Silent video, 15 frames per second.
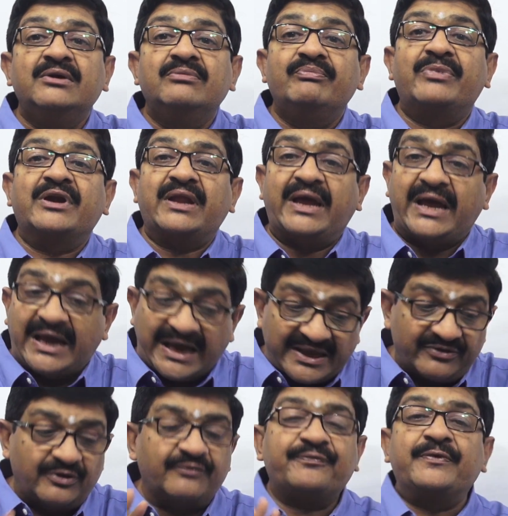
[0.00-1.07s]
But
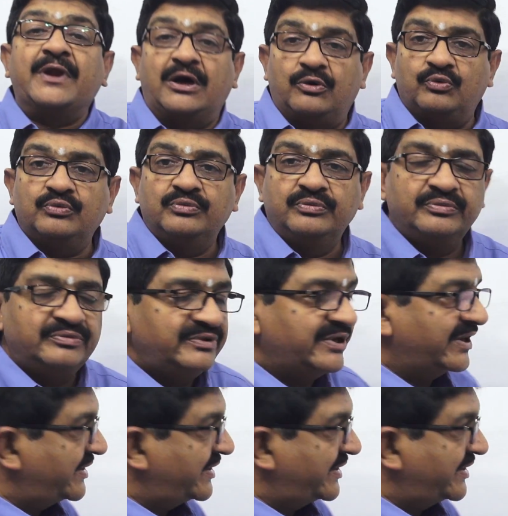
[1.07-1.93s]
as of now, the